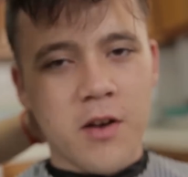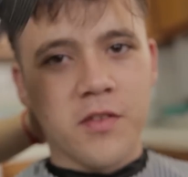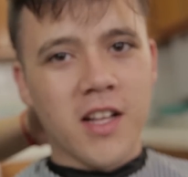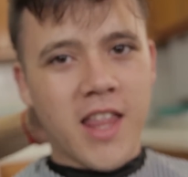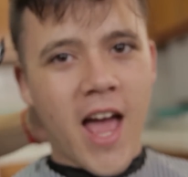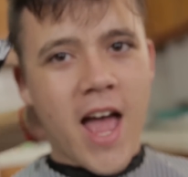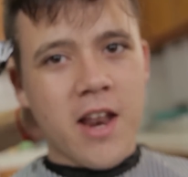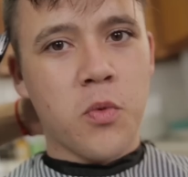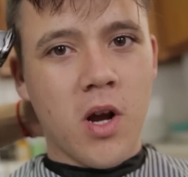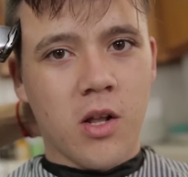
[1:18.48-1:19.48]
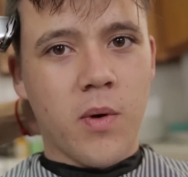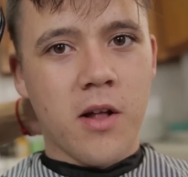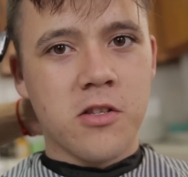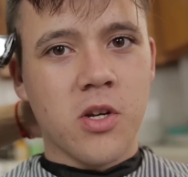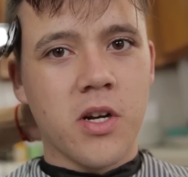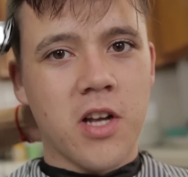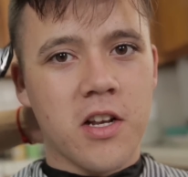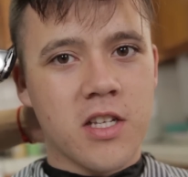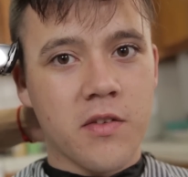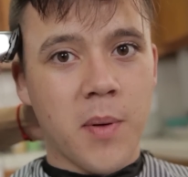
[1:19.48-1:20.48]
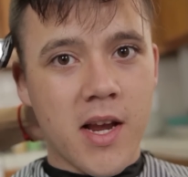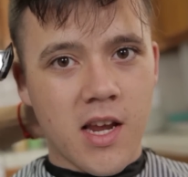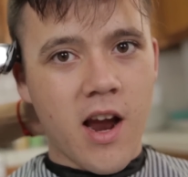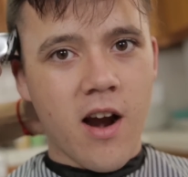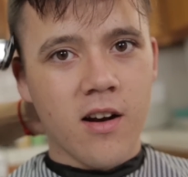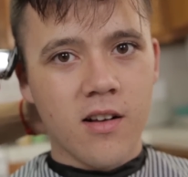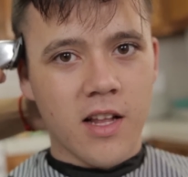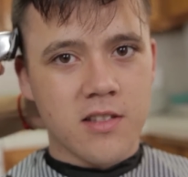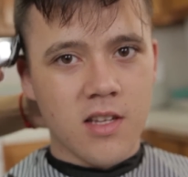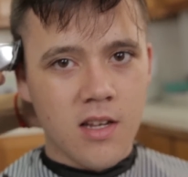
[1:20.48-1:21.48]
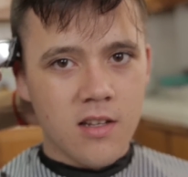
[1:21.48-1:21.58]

and if not that, three all around. So it, I just have spiky hair, and that's it